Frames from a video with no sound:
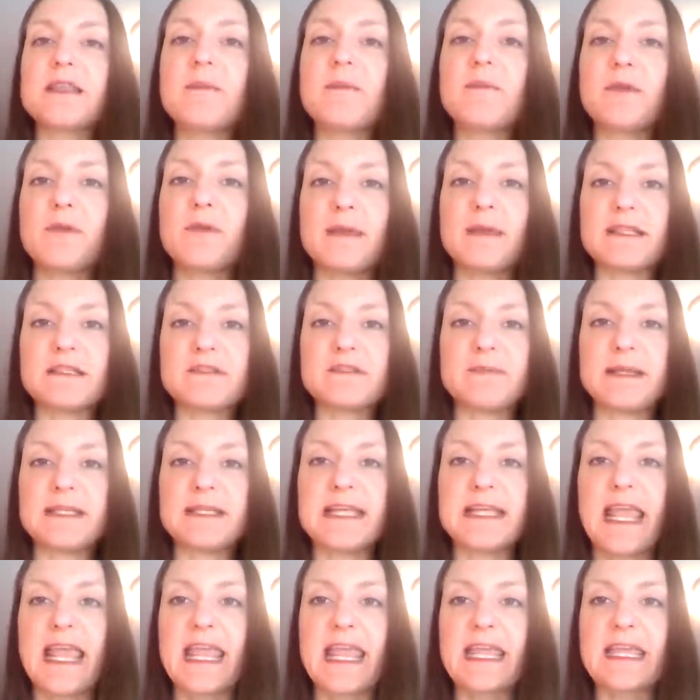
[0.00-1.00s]
supplements we
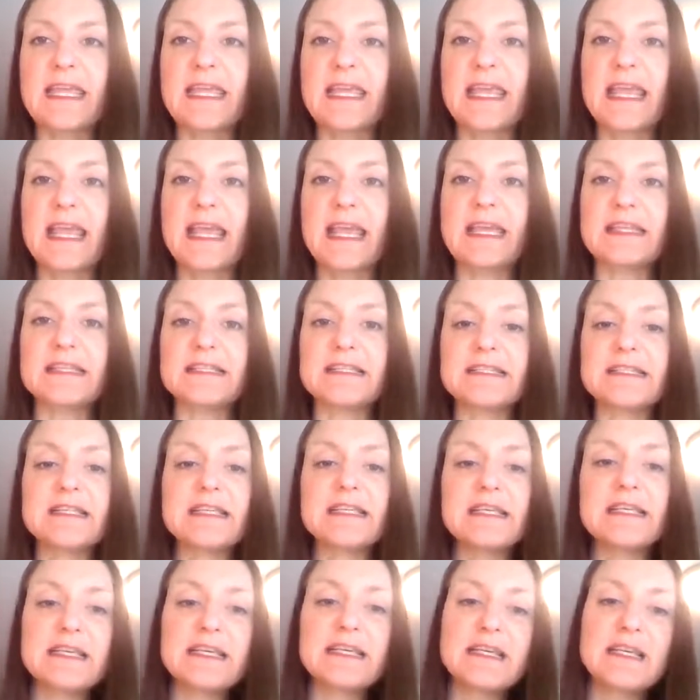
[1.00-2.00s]
take. And
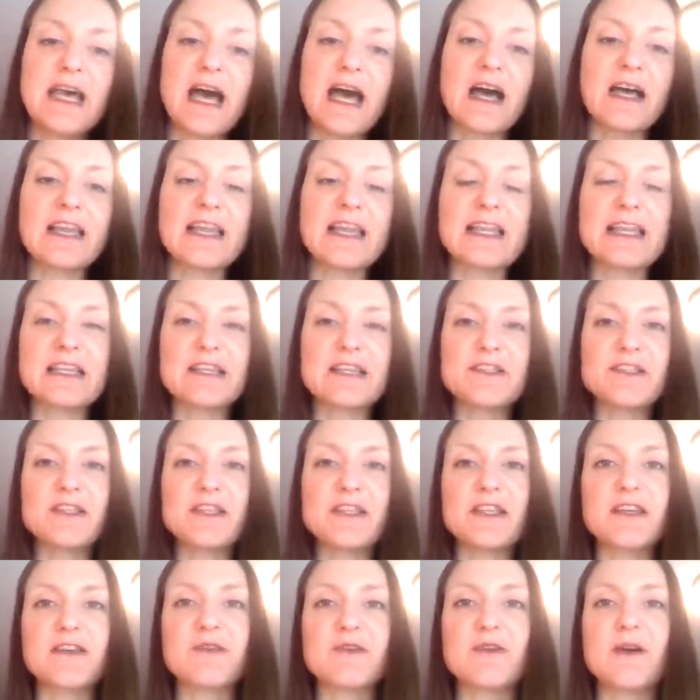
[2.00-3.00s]
I'll get
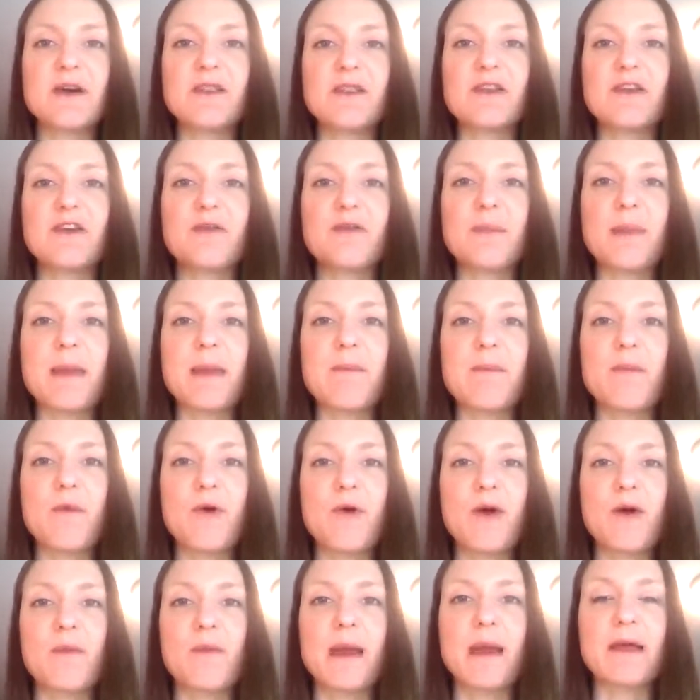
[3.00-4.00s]
into a little bit
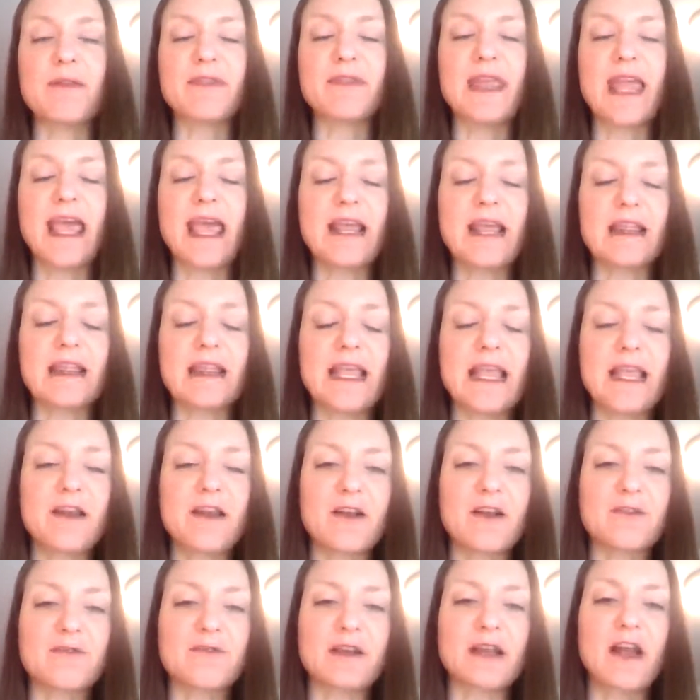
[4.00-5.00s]
more about that
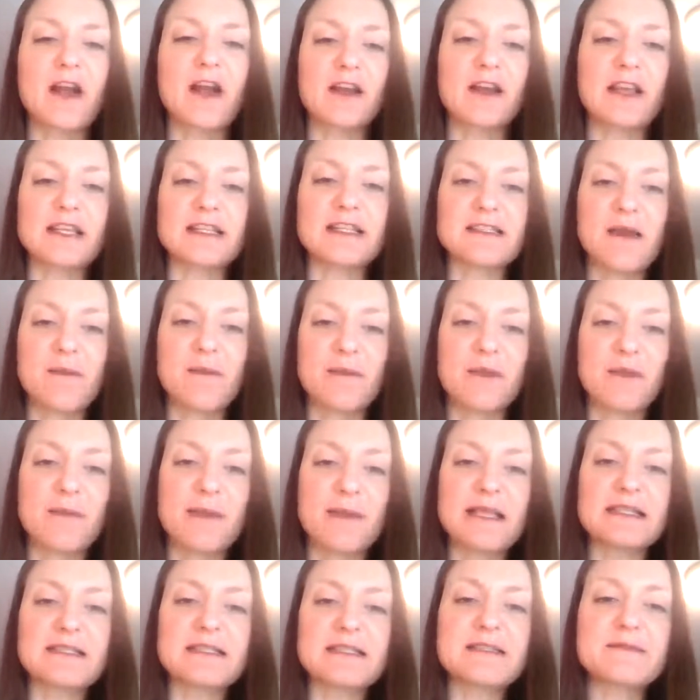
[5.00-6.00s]
later regarding
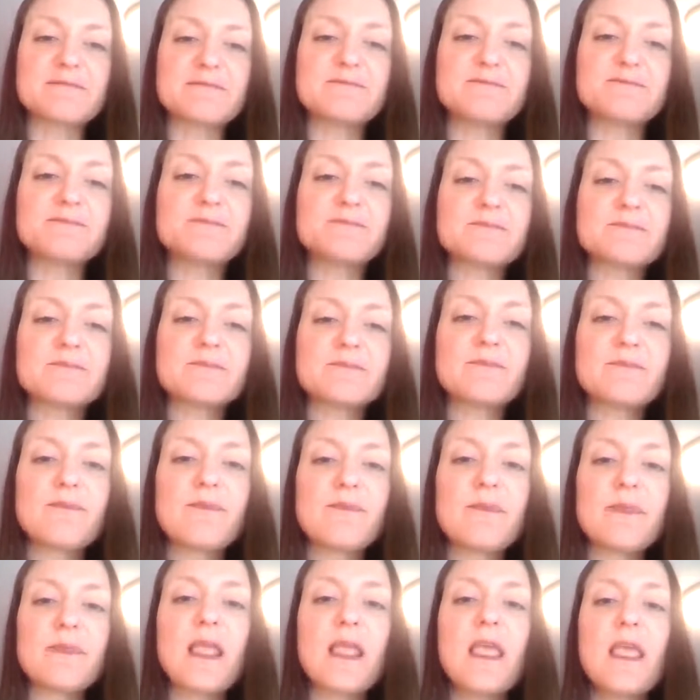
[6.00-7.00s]
supplements.
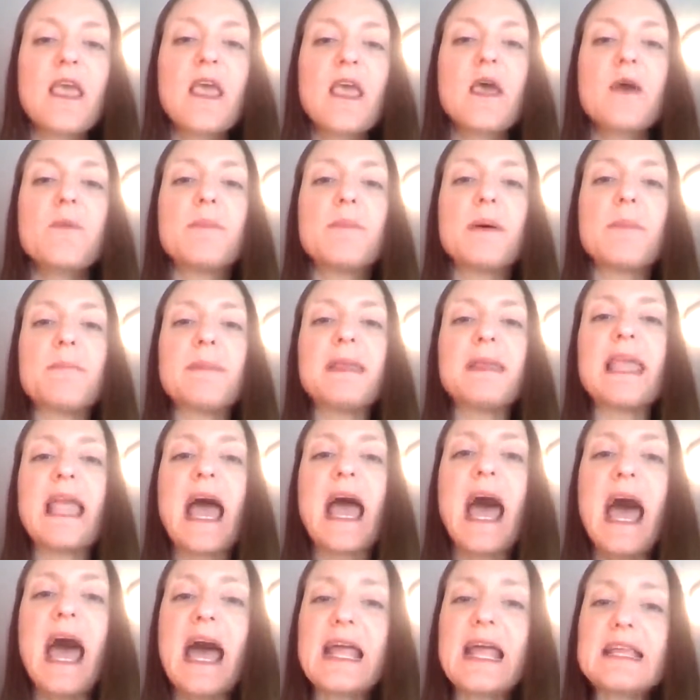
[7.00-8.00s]
But
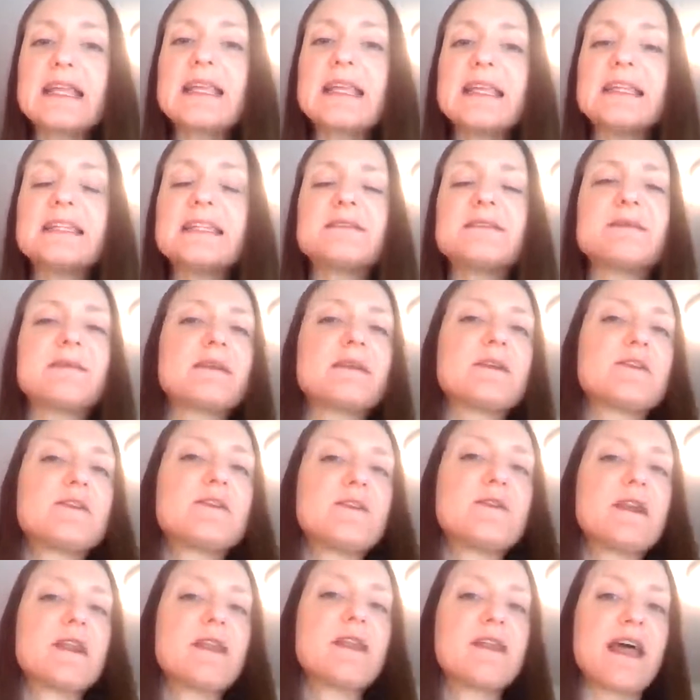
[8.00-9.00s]
beyond its
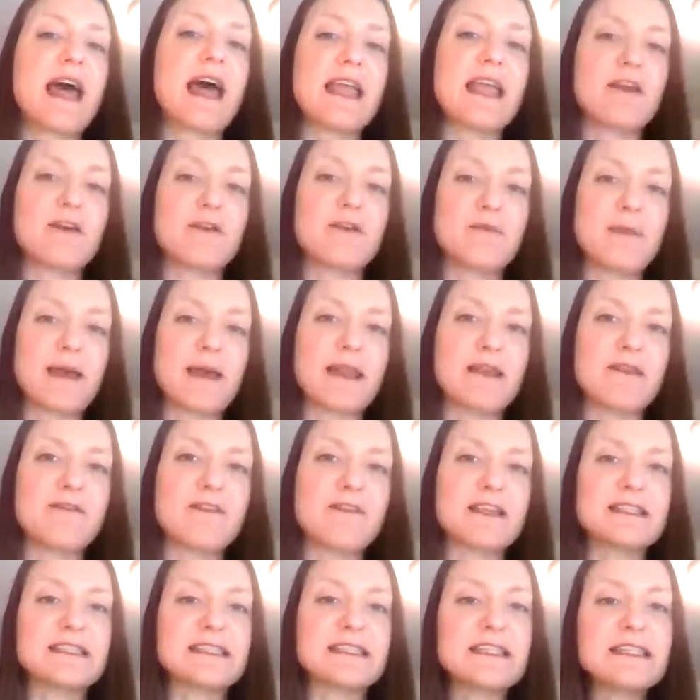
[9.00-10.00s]
glutathione
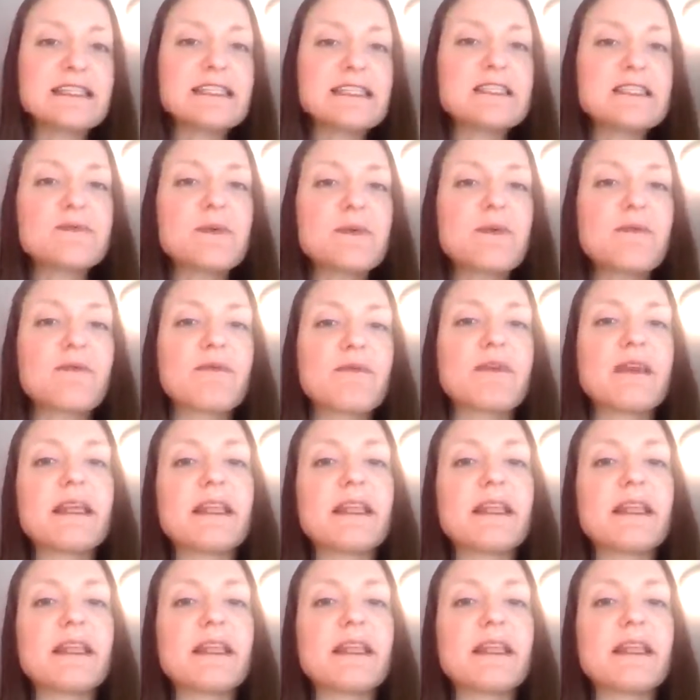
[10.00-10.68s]
benefits, this is what